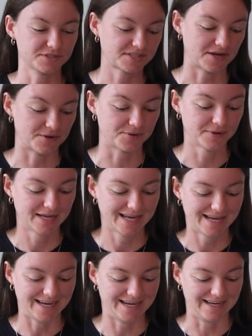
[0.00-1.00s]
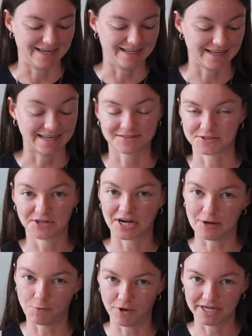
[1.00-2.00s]
So I still
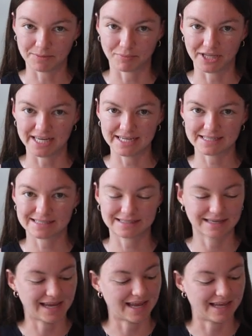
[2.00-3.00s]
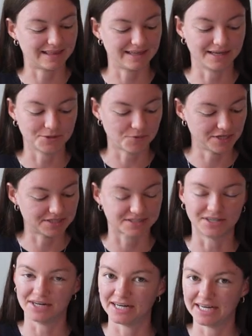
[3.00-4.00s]
got one in place, and the other one is
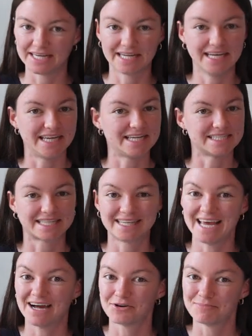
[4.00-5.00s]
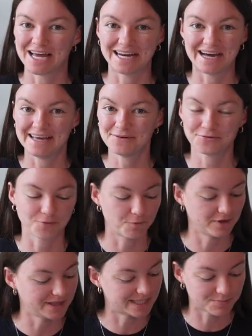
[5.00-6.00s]
gone. It is out of my life.
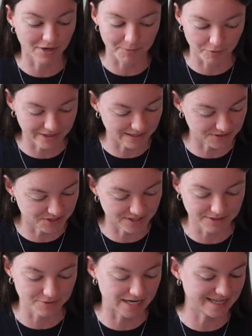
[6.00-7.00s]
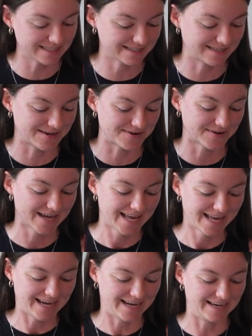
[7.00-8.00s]
One less problem without you, right? So
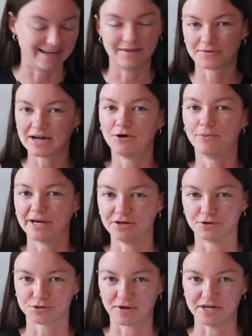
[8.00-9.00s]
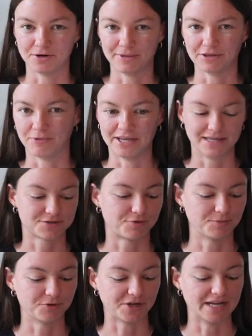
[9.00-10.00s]
I've got all my notes right here, by the way. That's what
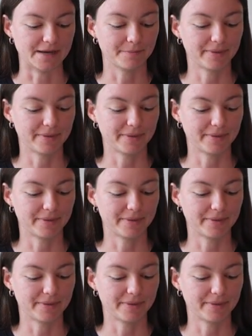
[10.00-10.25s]
I'm looking at.